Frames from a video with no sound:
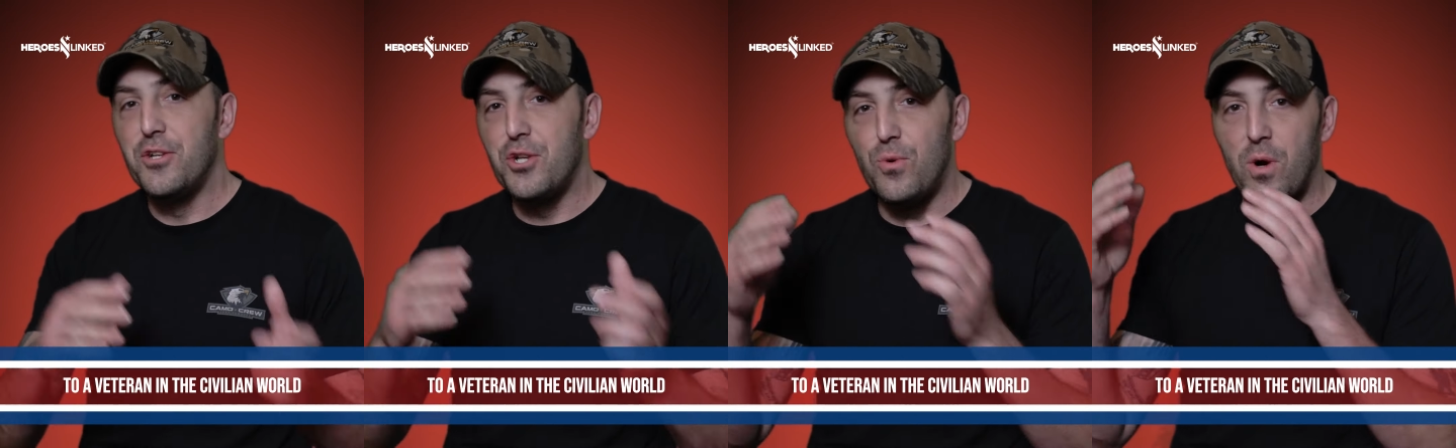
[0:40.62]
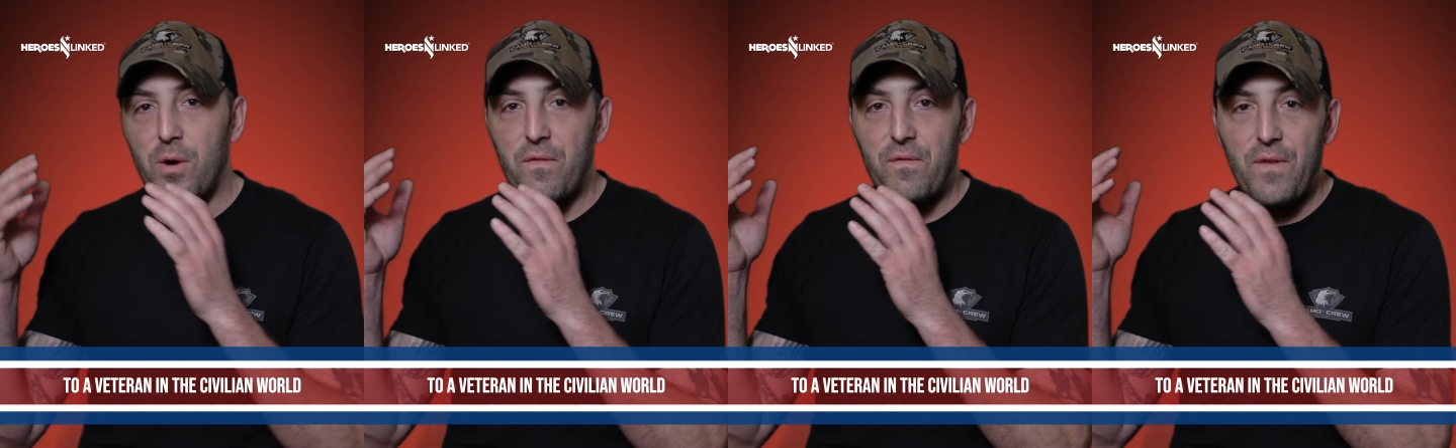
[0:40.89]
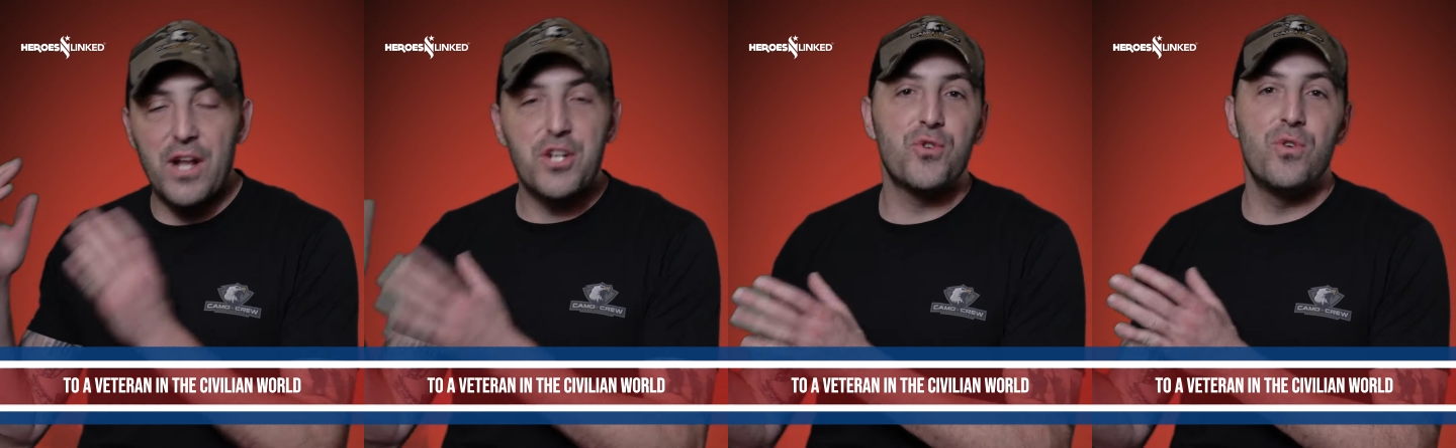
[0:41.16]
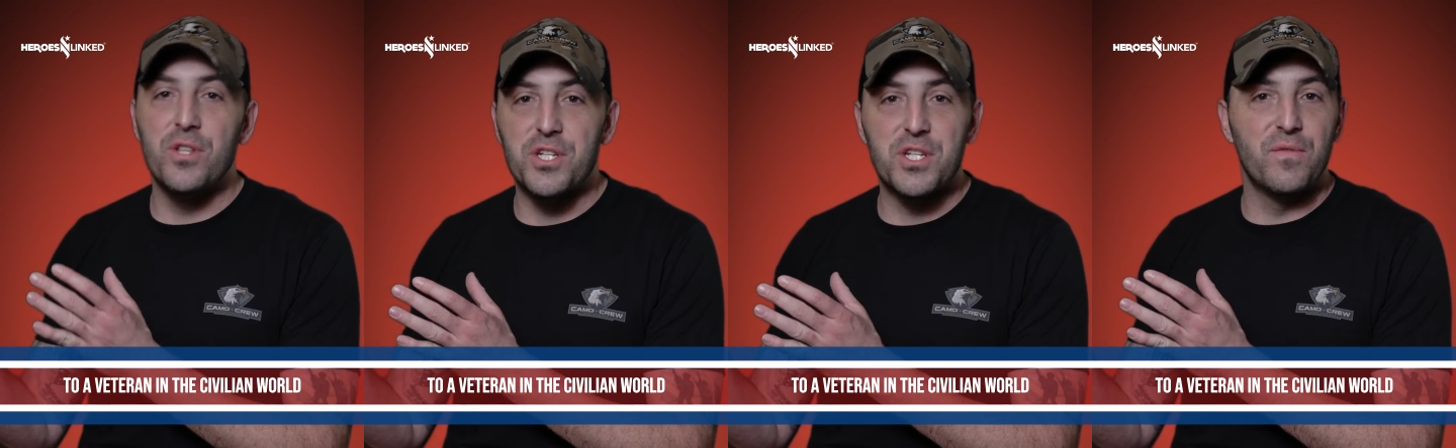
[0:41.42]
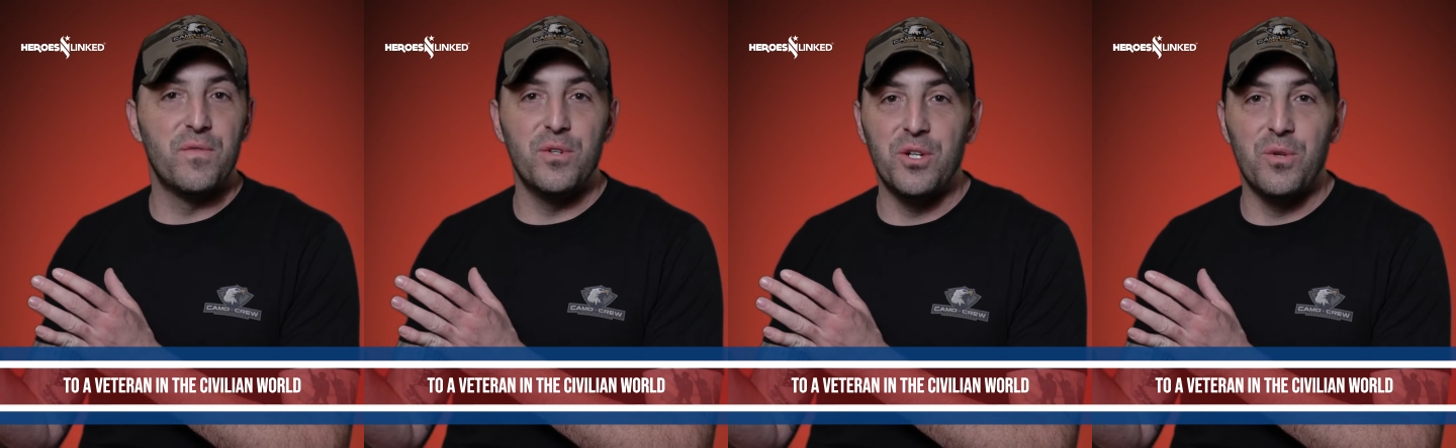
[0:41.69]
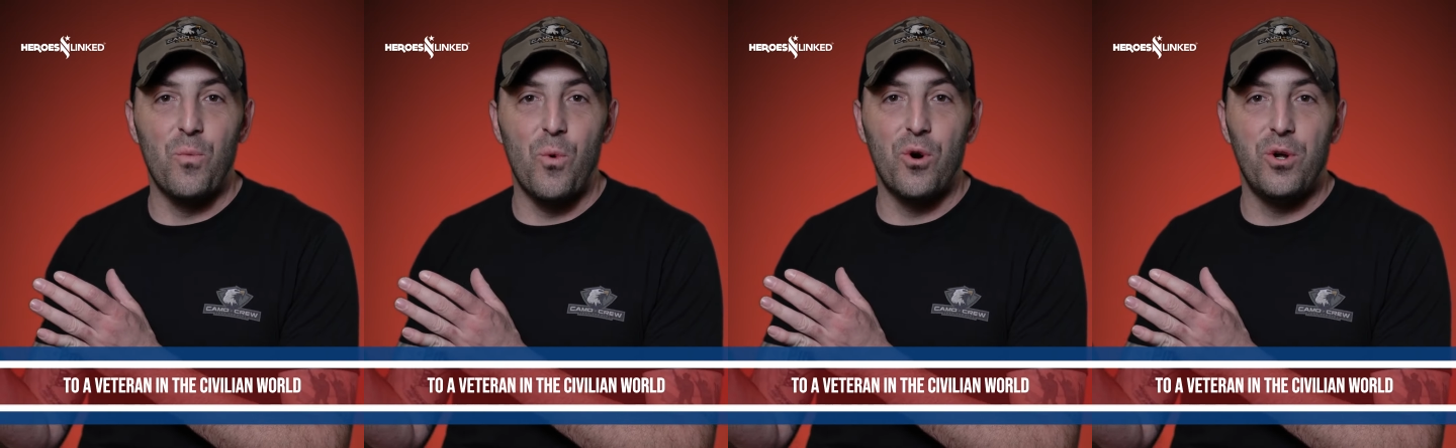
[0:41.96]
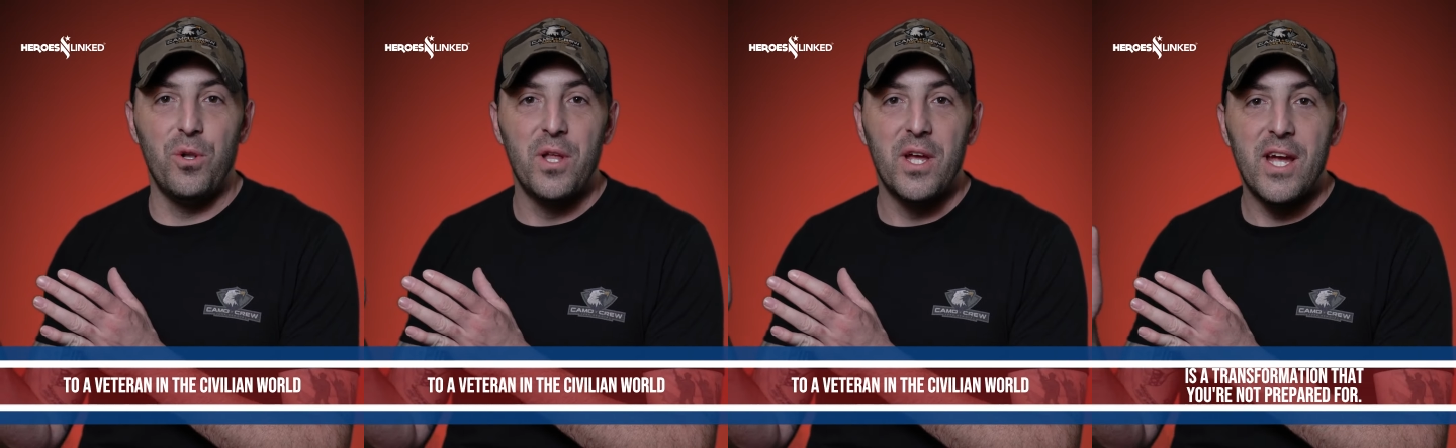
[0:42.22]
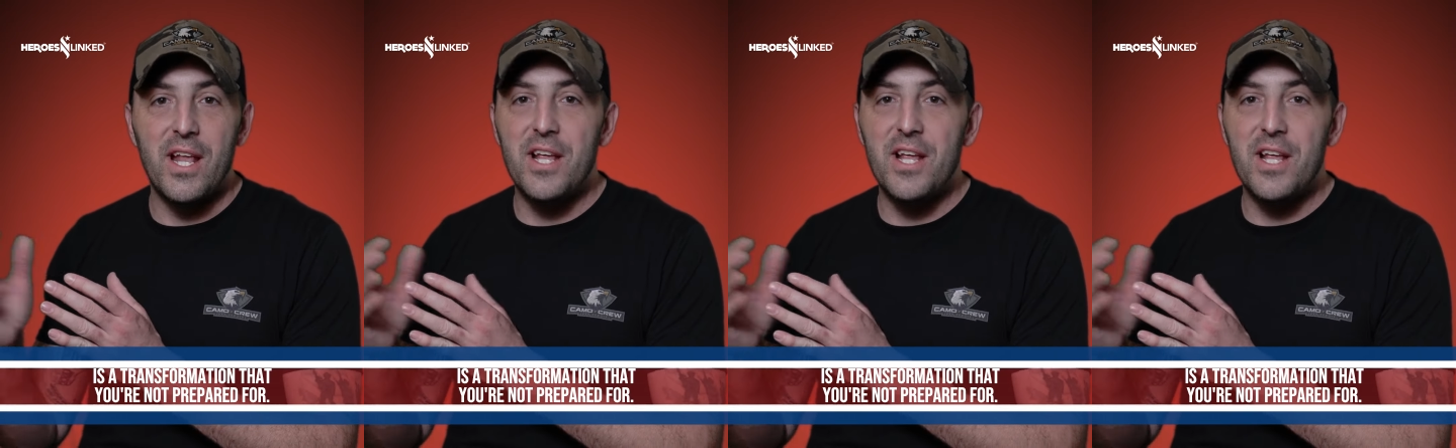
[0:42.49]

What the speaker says: to a veteran in the civilian world,